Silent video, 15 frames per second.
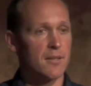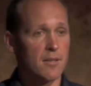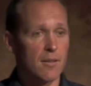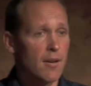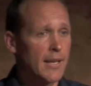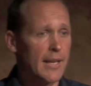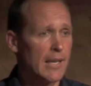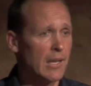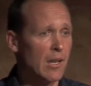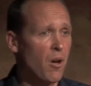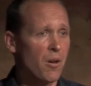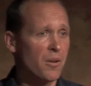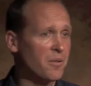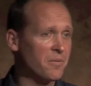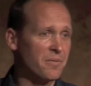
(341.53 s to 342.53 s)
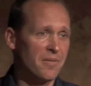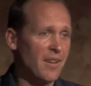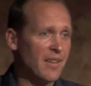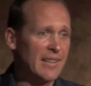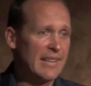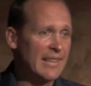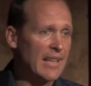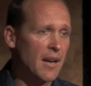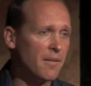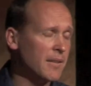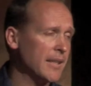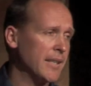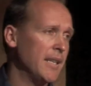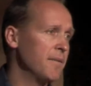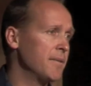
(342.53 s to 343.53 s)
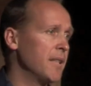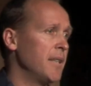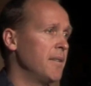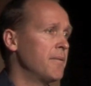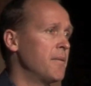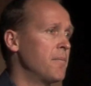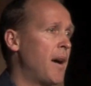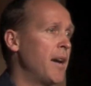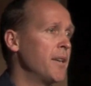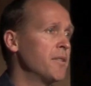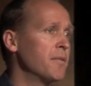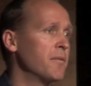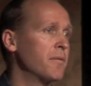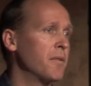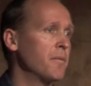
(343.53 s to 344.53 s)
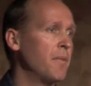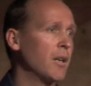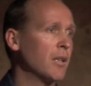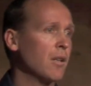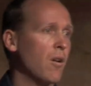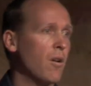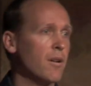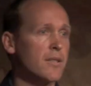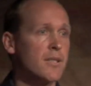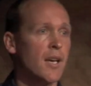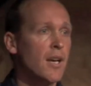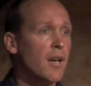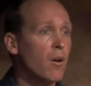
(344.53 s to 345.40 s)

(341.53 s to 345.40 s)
because I get a lot of lovely gifted information from my clients.